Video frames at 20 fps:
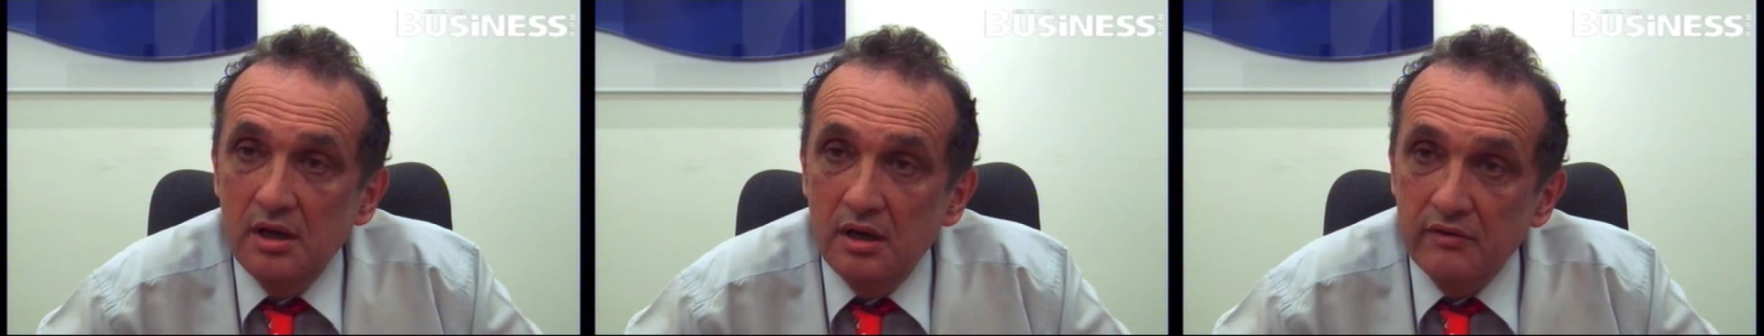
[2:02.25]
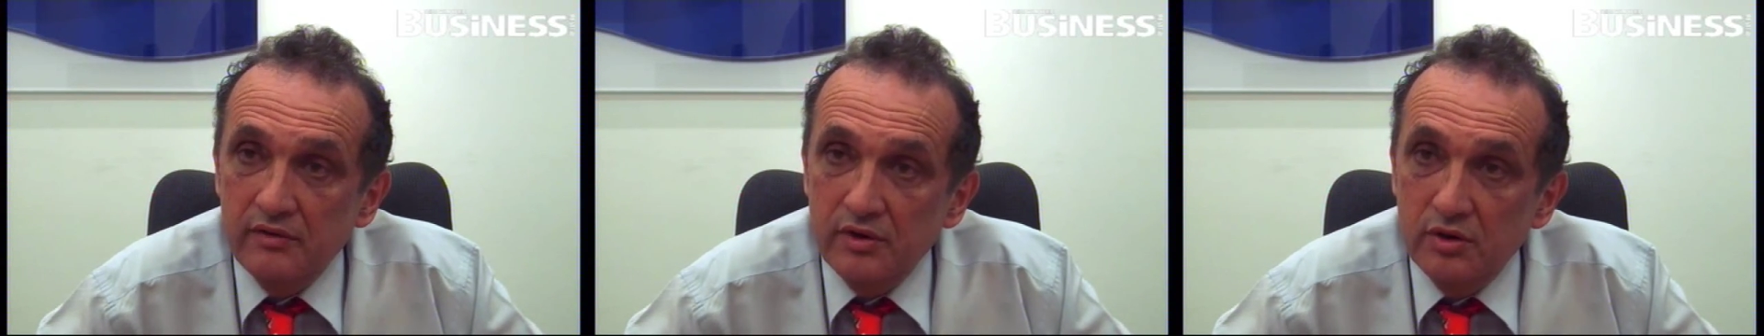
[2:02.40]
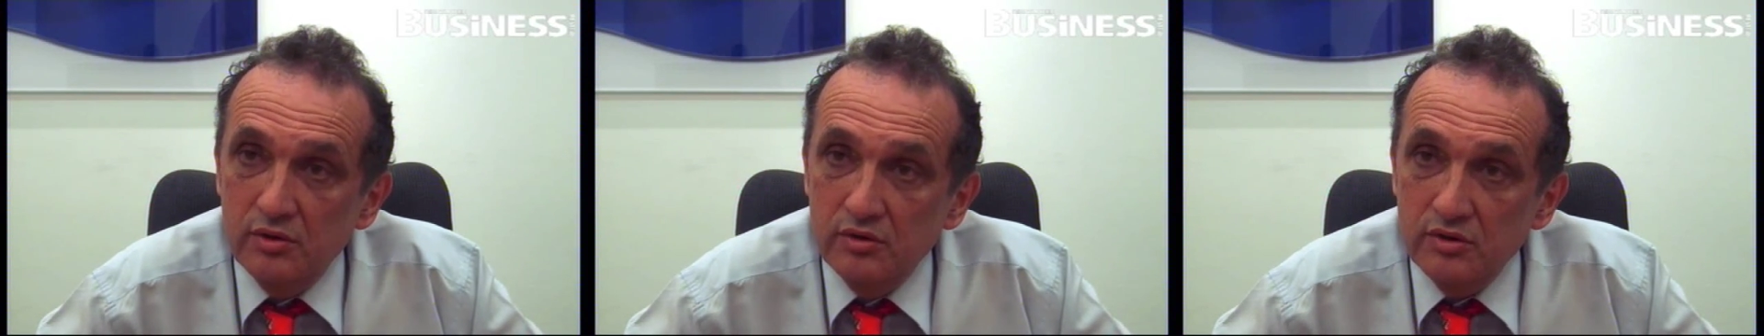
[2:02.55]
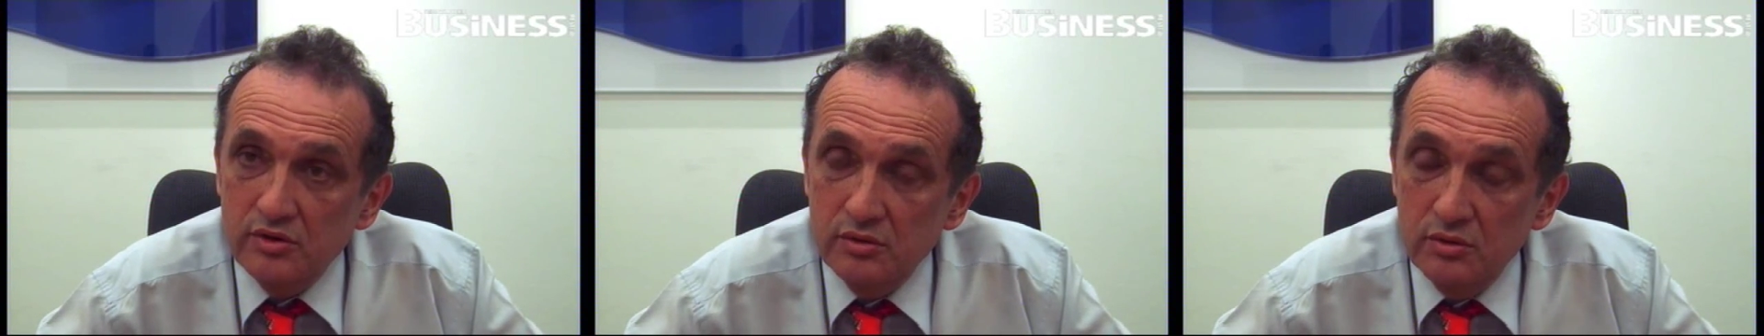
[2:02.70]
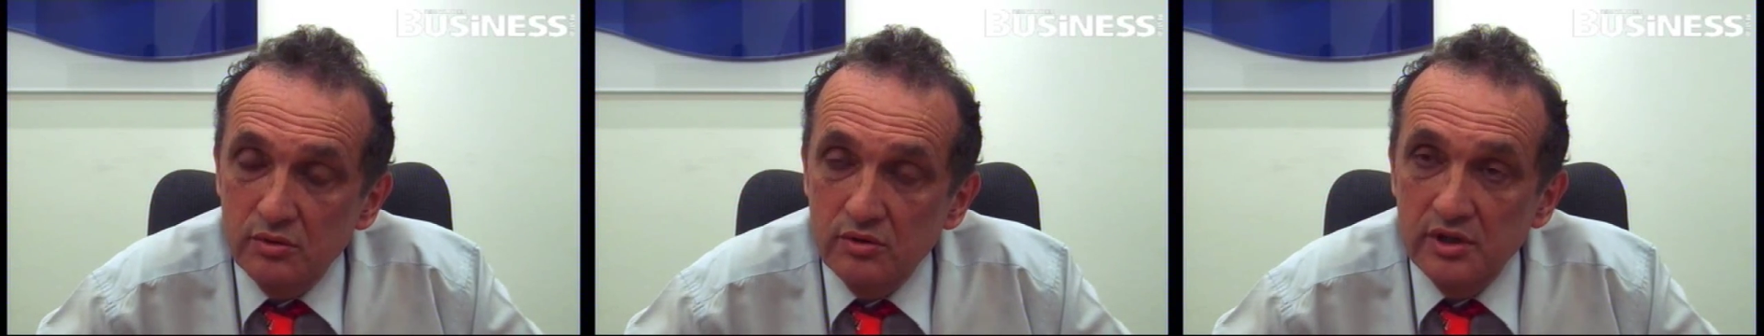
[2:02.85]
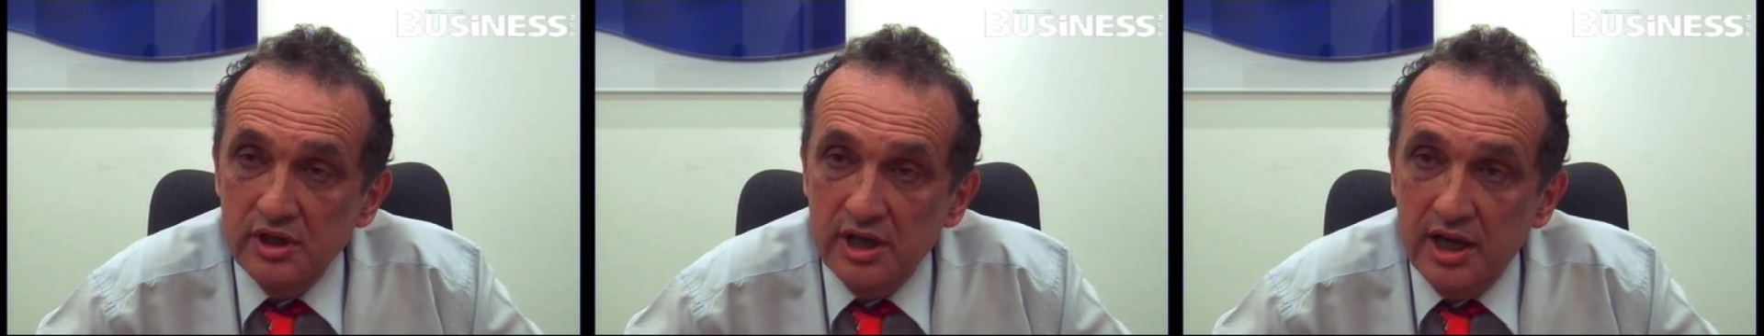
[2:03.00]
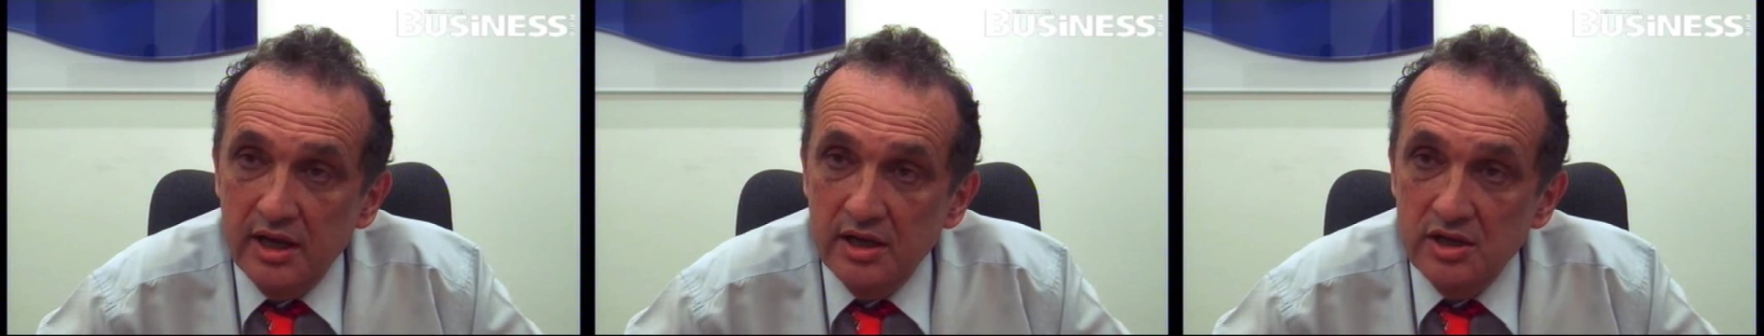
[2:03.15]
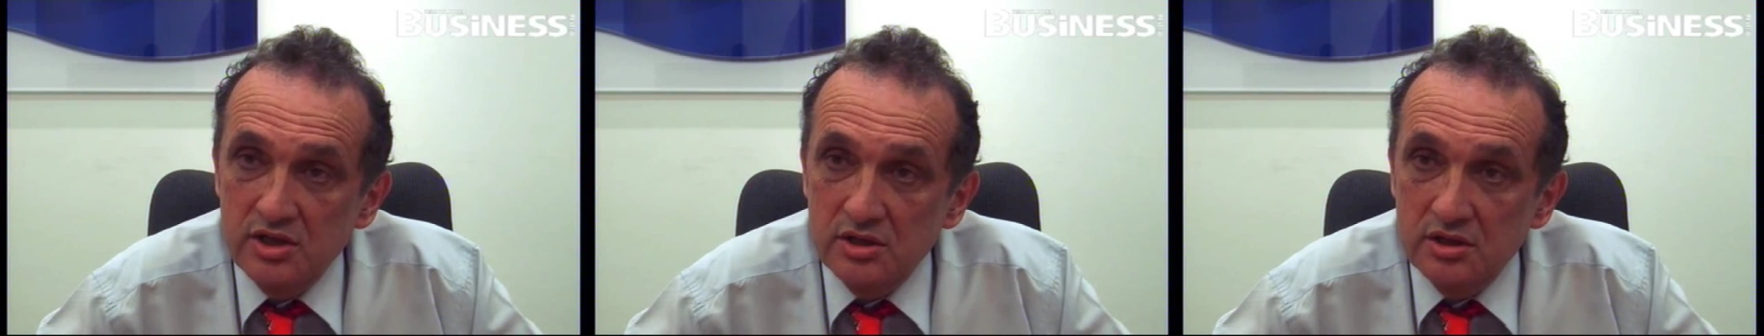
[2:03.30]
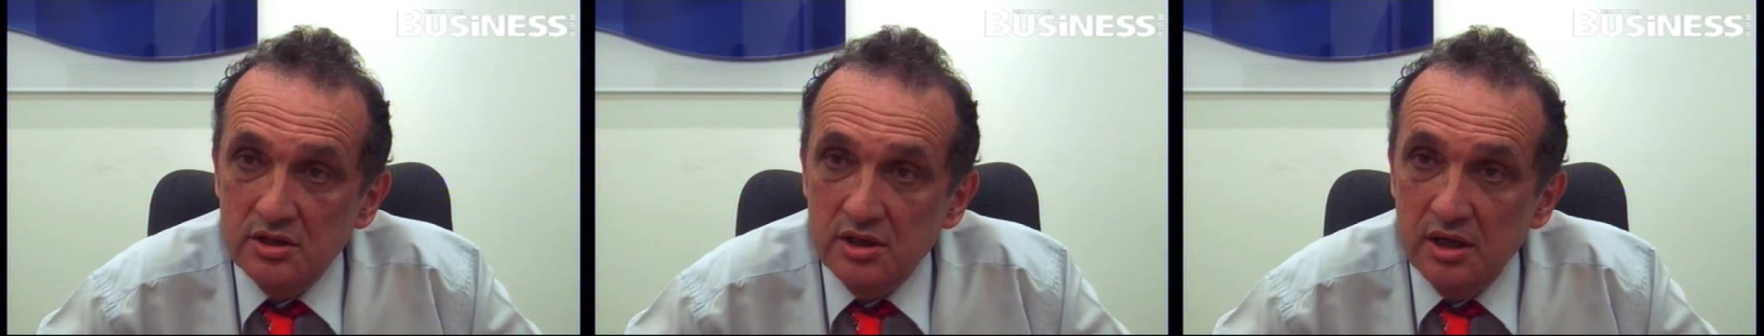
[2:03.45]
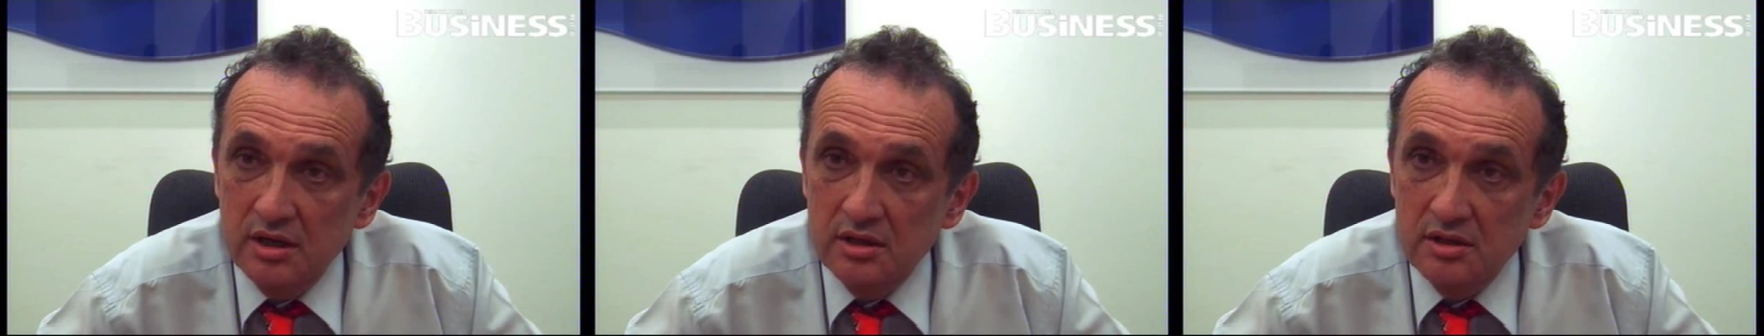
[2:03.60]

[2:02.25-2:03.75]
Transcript: of course, all the Asian